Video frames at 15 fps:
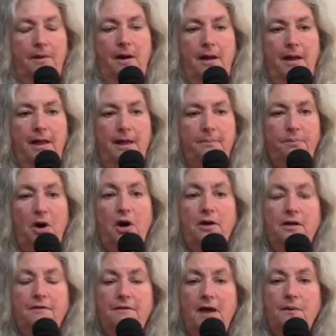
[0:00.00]
And
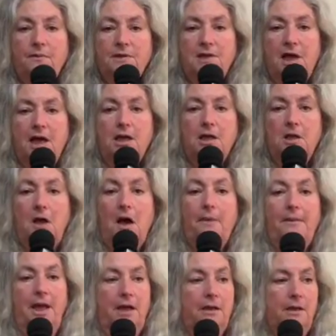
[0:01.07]
part of that was
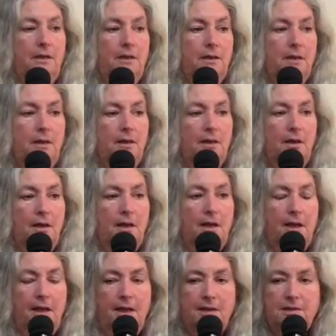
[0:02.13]
economic.
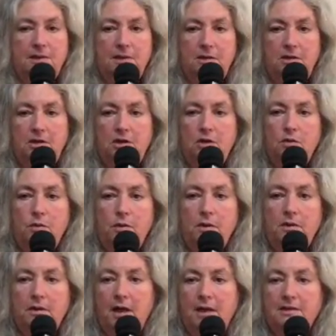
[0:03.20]
As the New
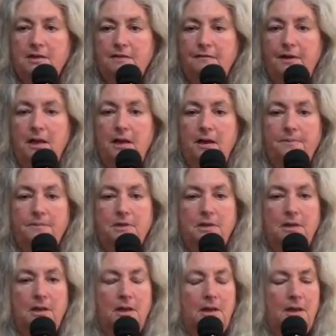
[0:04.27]
World got
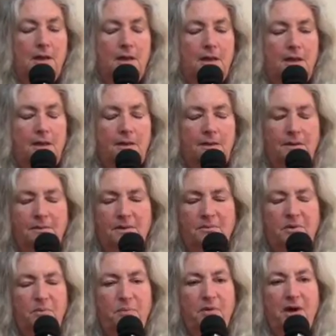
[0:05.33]
developed,
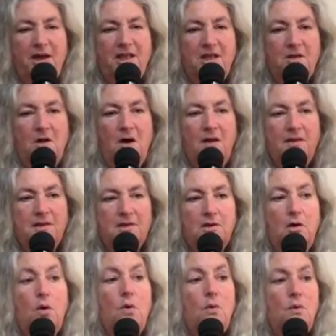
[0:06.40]
people brought in all this
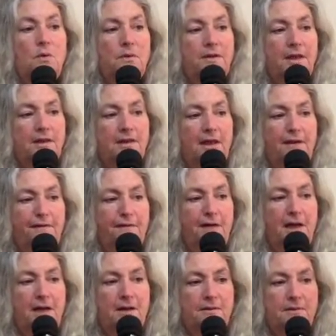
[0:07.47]
gold that they
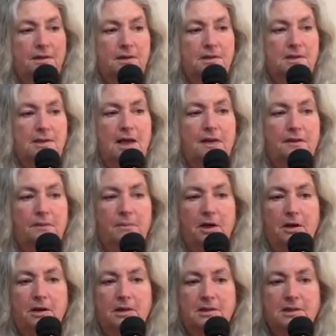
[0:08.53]
found in South
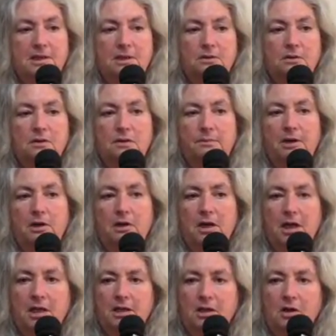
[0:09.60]
America and Central
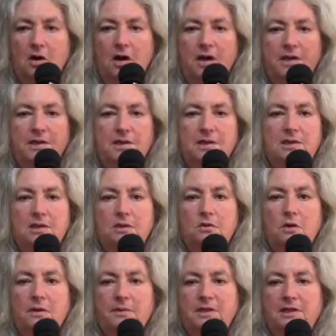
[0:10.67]
America, and it caused this
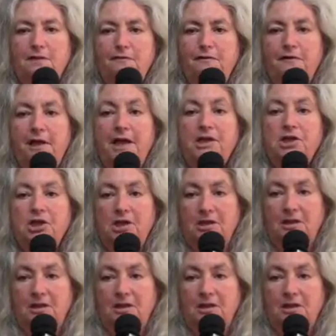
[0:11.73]
enormous inflation